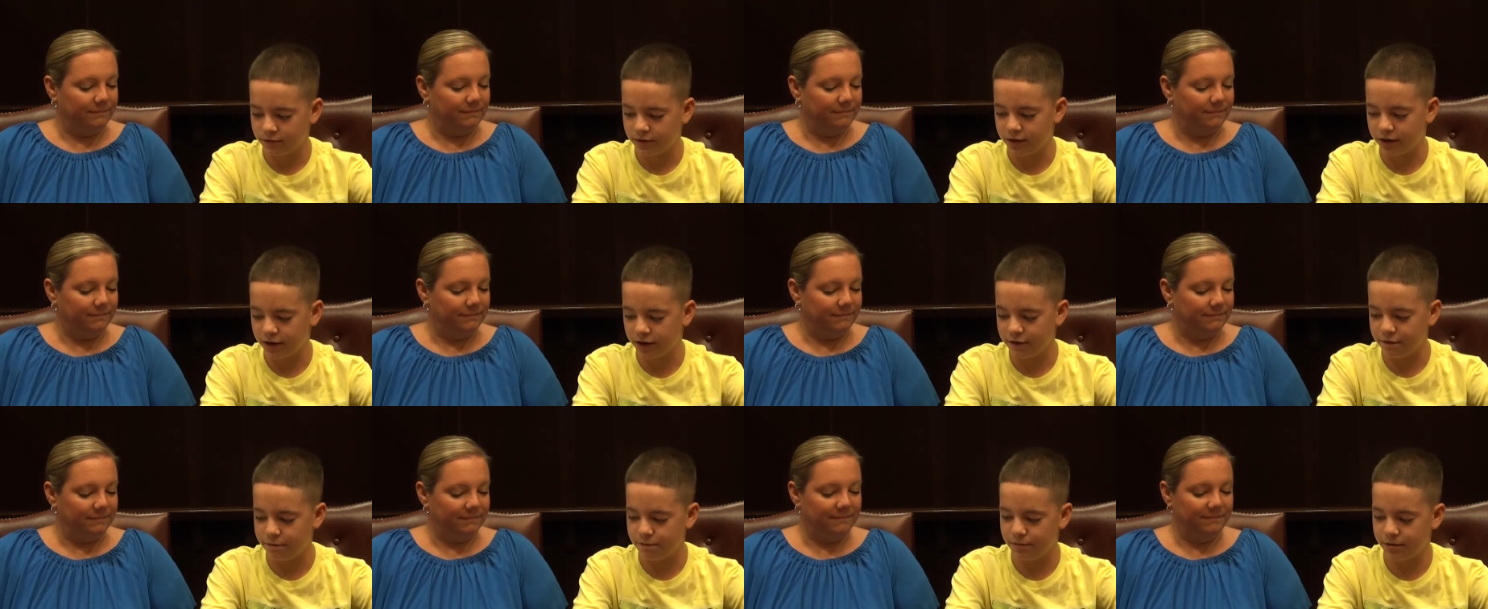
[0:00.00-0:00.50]

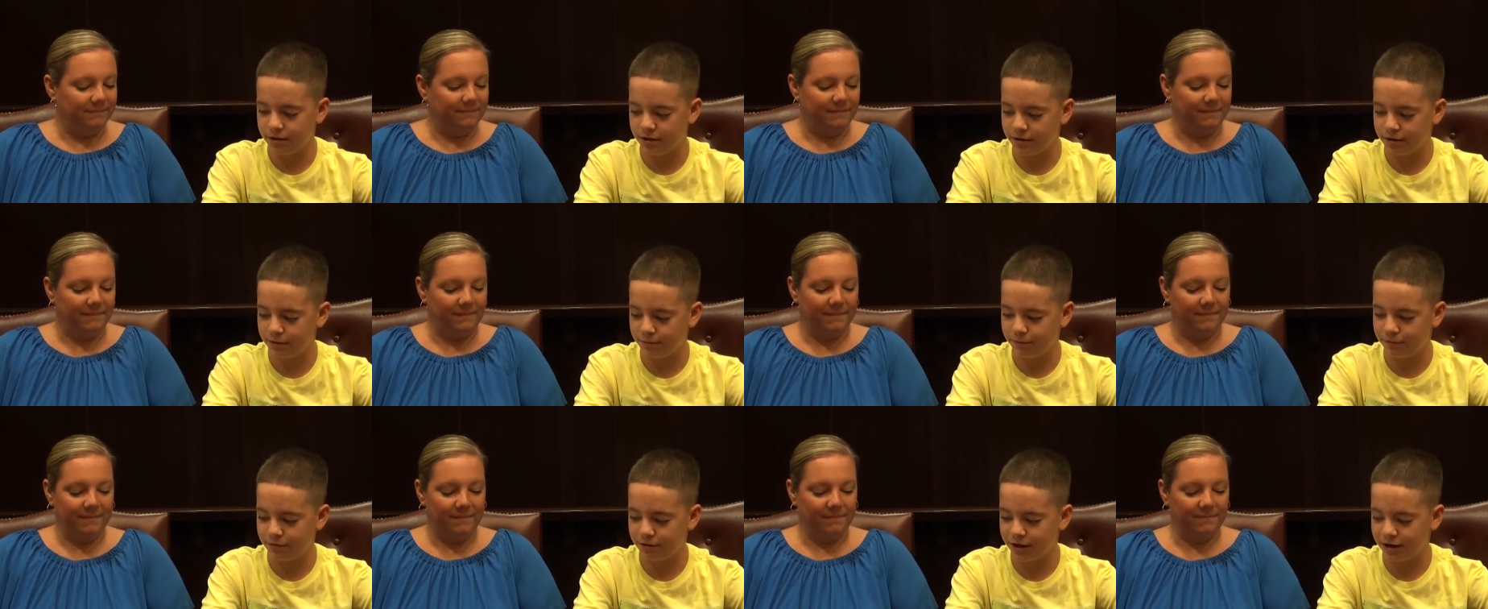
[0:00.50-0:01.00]
Speaker 1: I've been
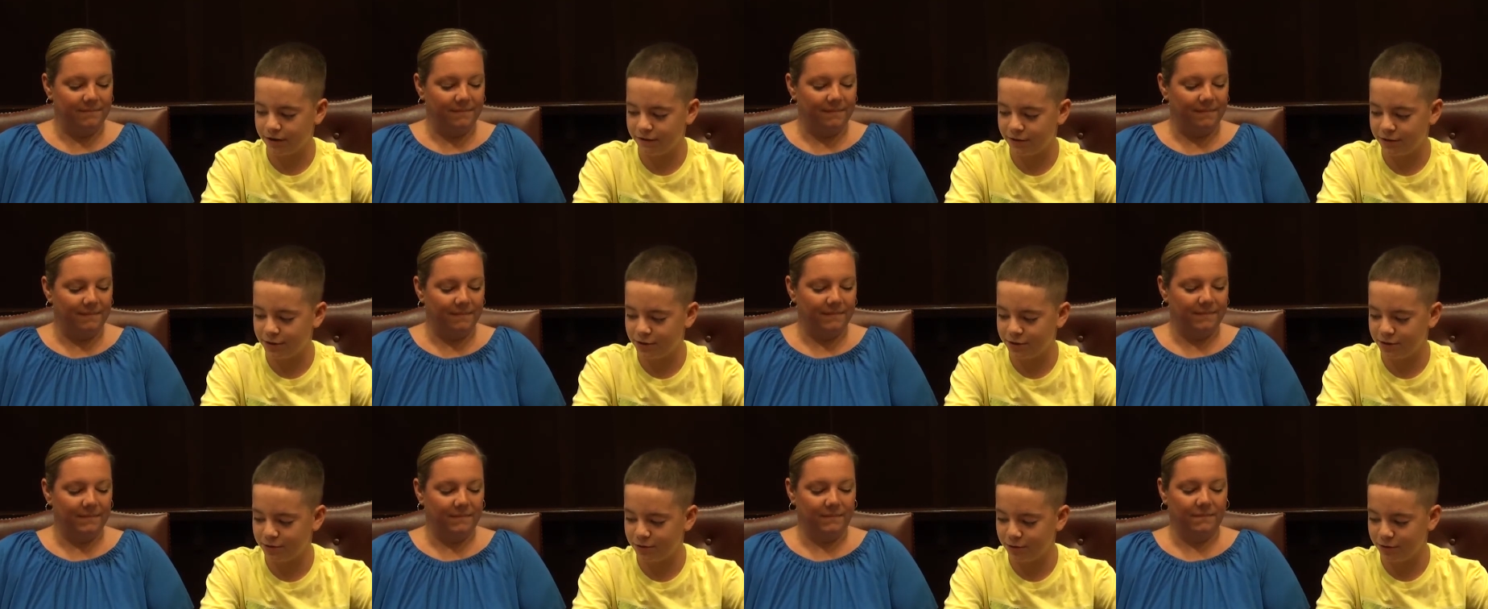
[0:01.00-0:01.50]
in a
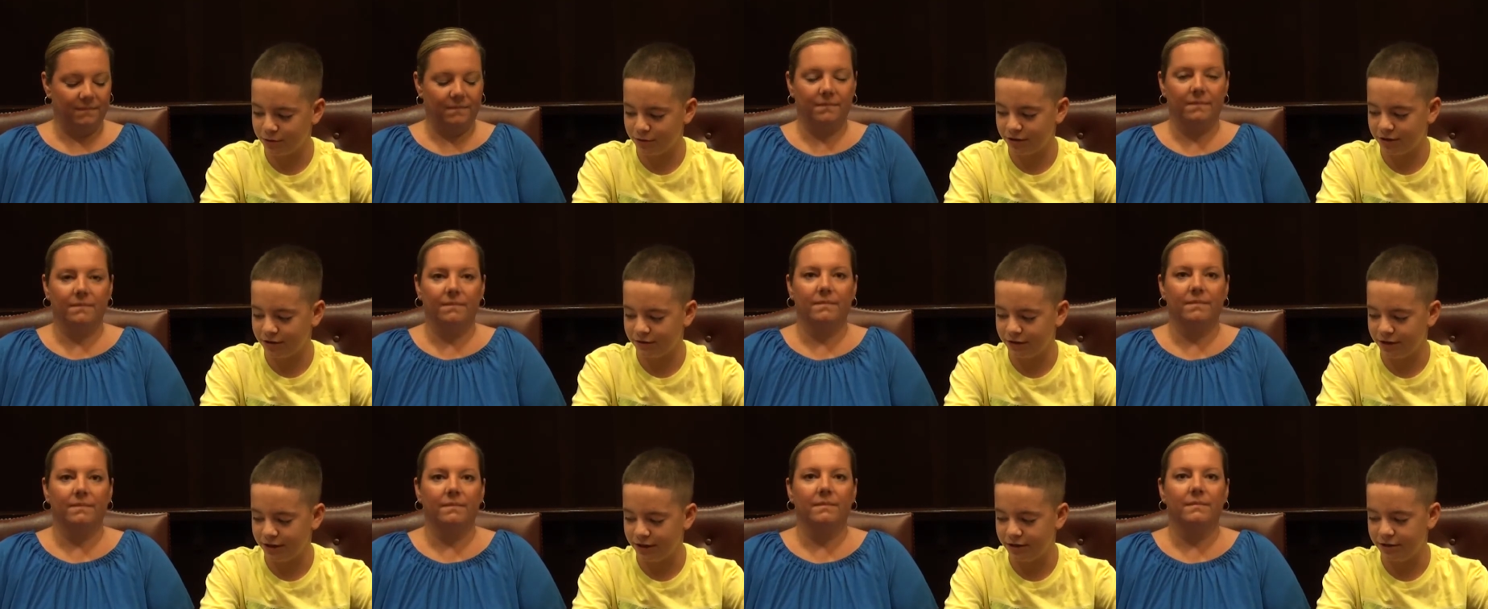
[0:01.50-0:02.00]
private school
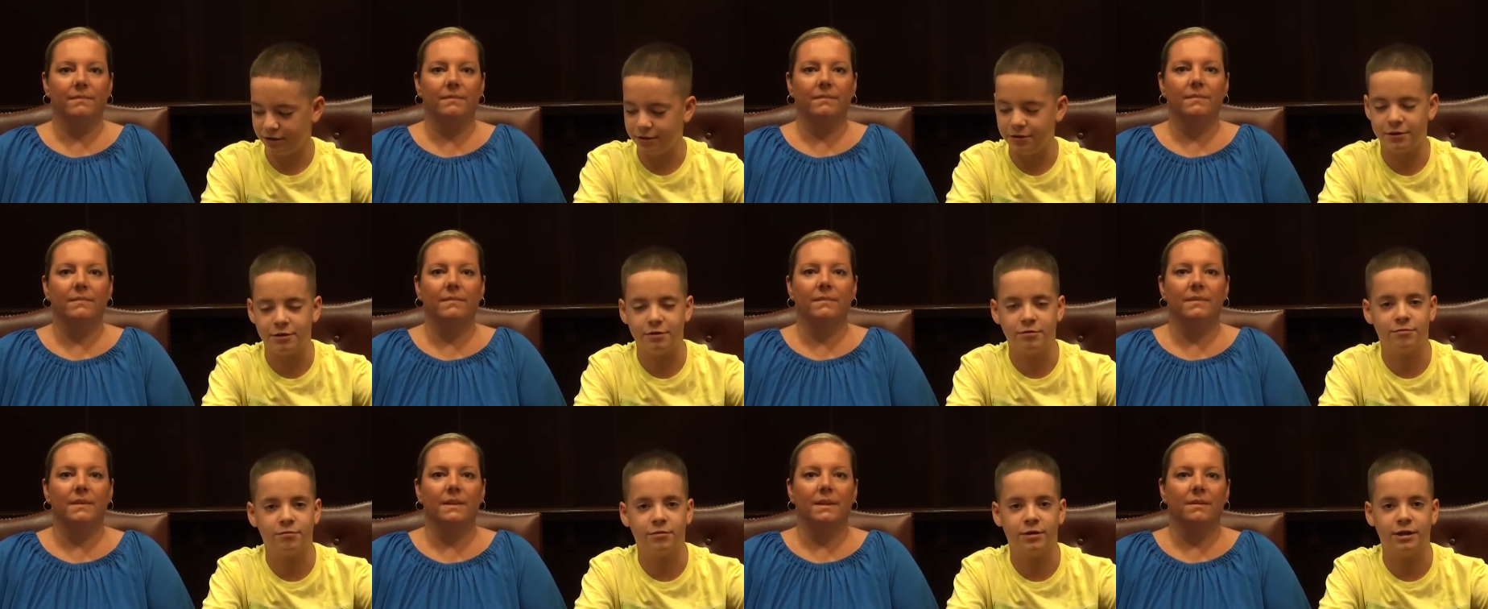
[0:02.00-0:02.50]
to
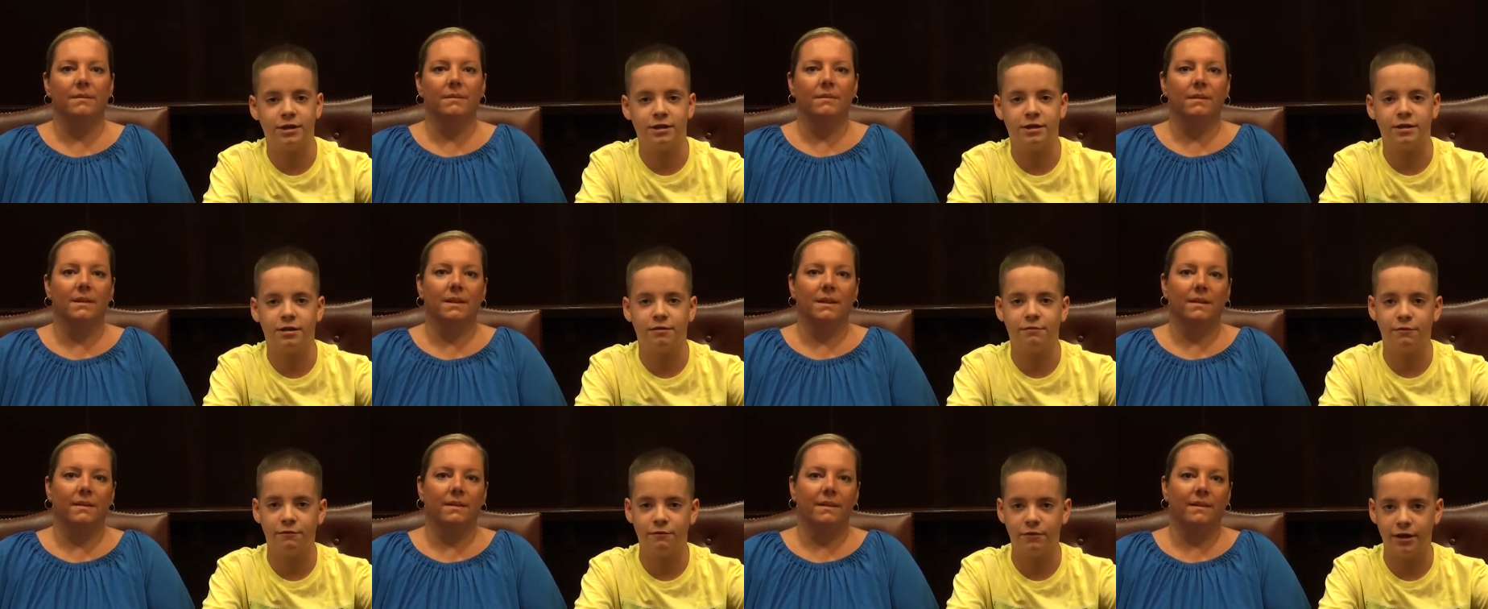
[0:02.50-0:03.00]
reduce
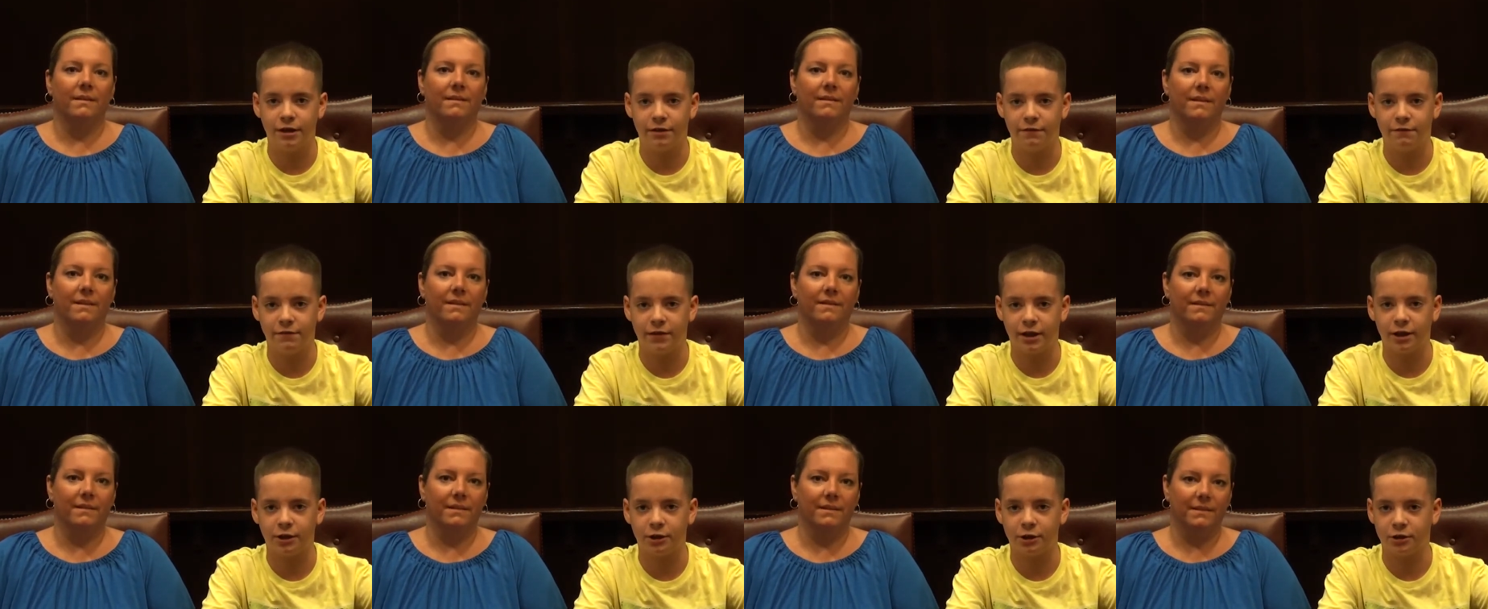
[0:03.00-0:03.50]
risk of
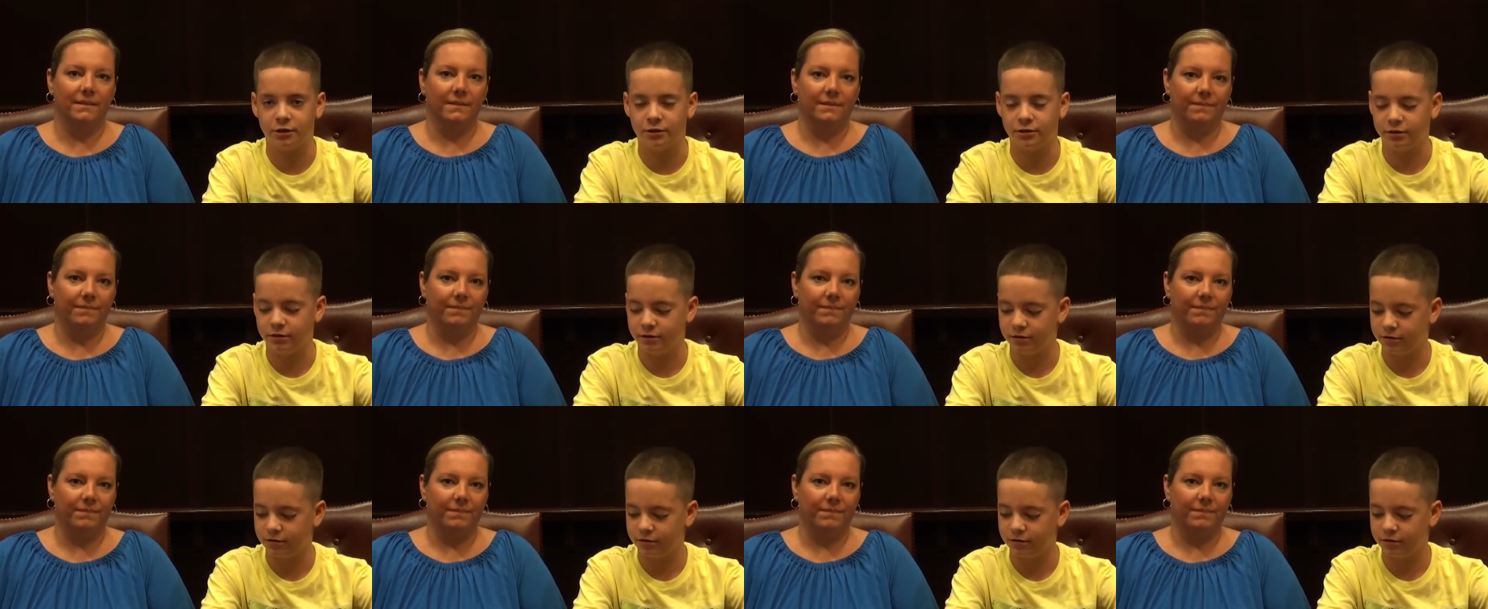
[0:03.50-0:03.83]
infection.